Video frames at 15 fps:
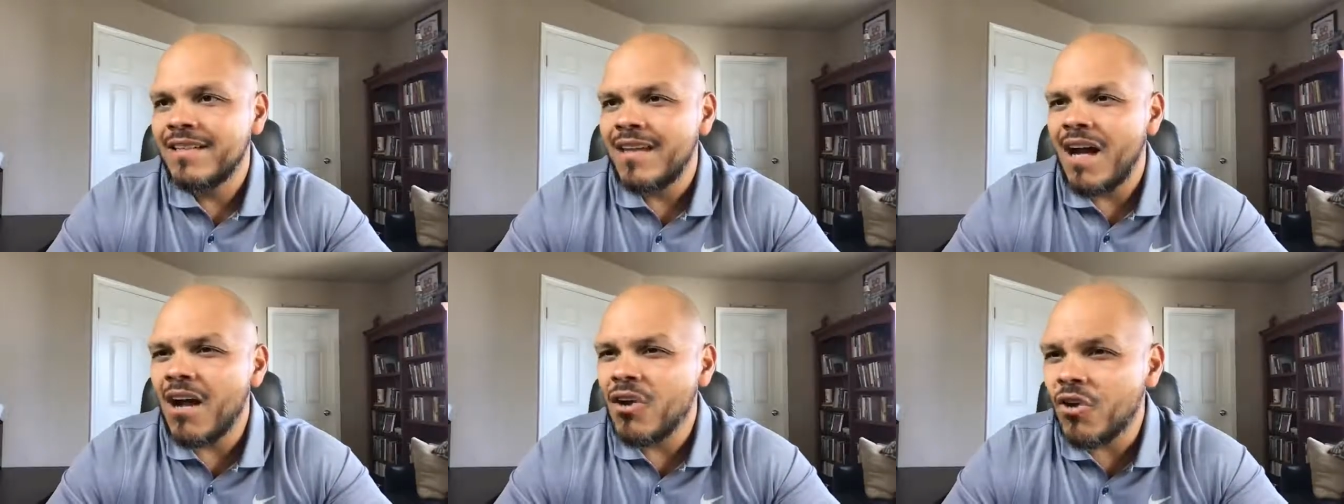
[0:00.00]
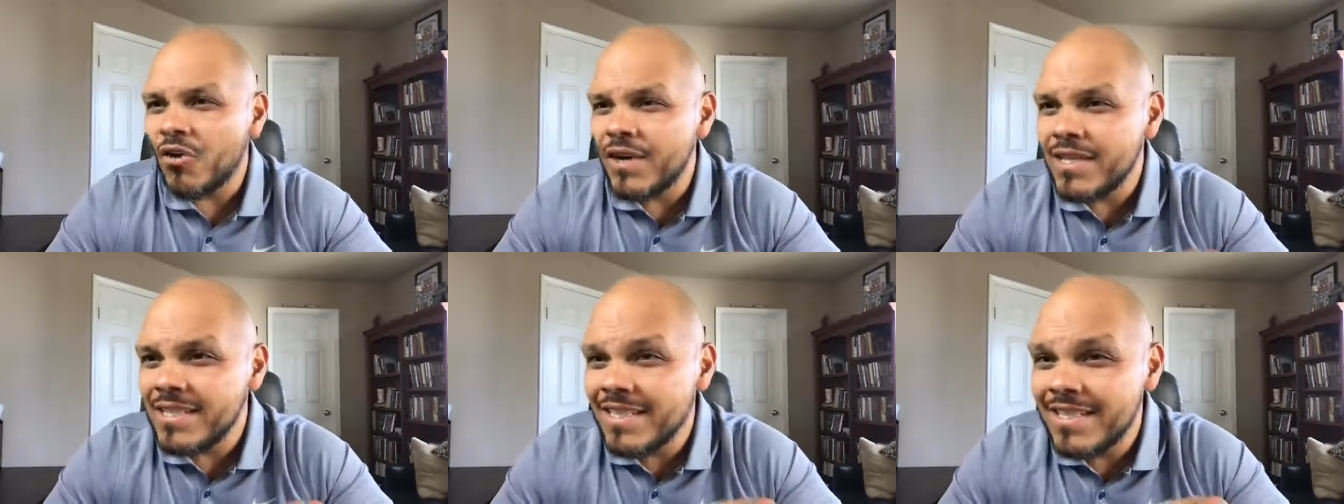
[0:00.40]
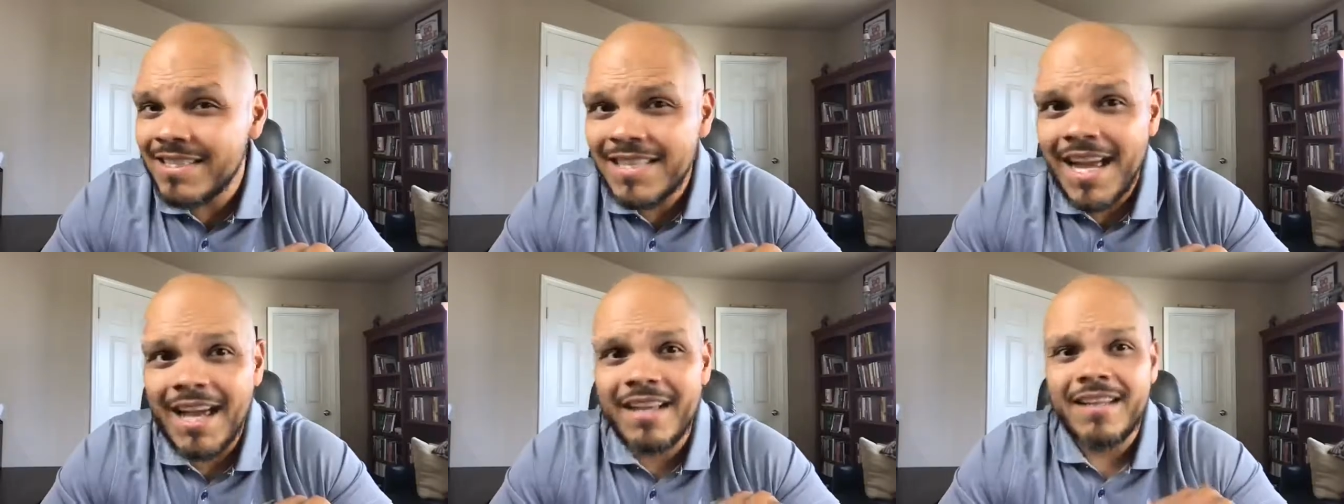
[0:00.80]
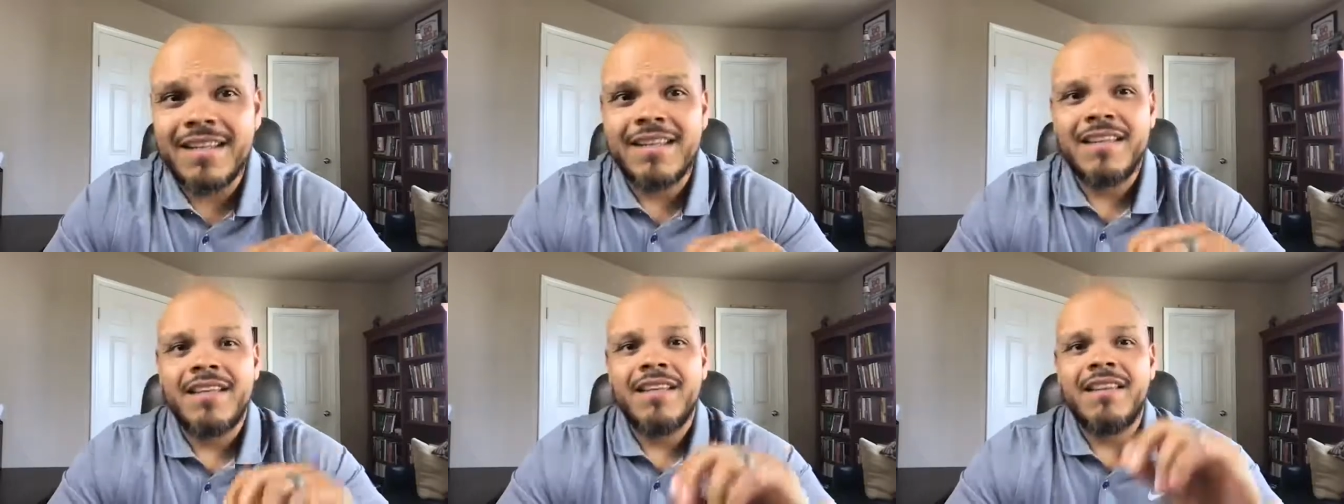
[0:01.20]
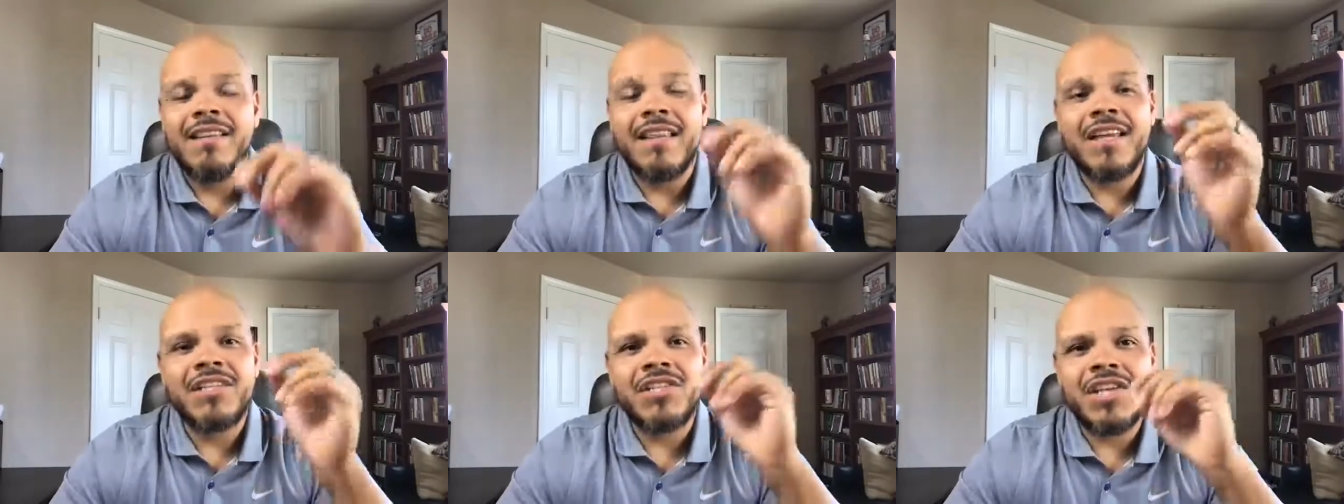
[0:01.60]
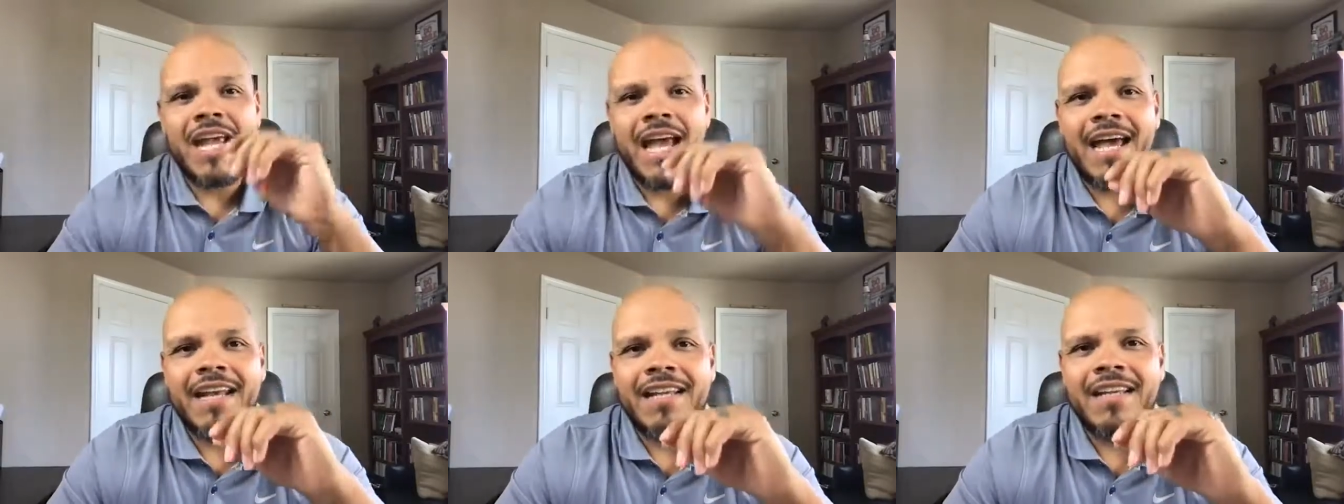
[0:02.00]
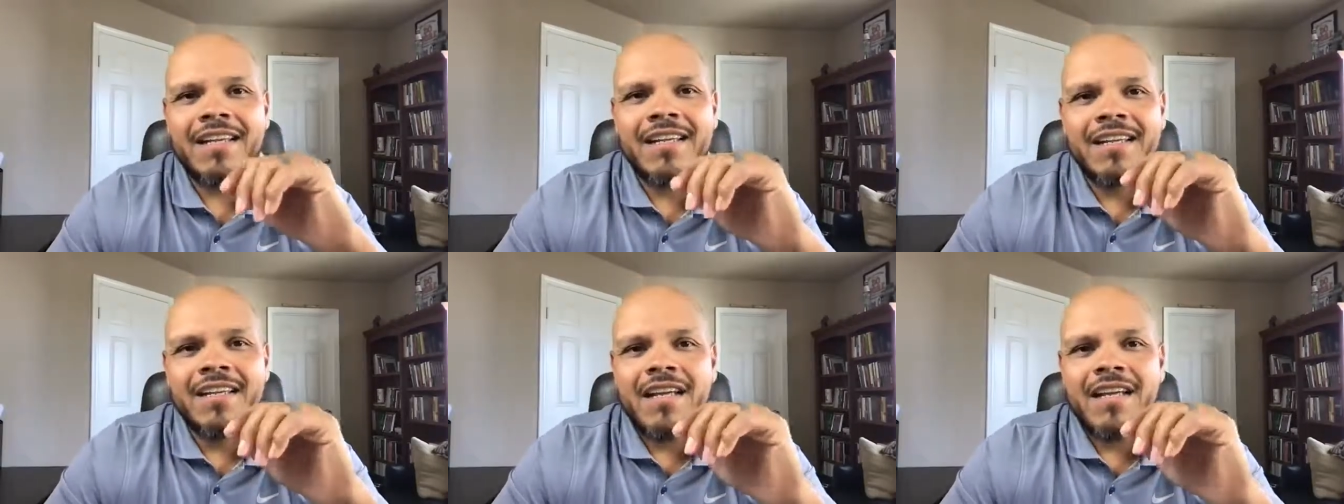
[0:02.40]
How crazy is that? Then she added,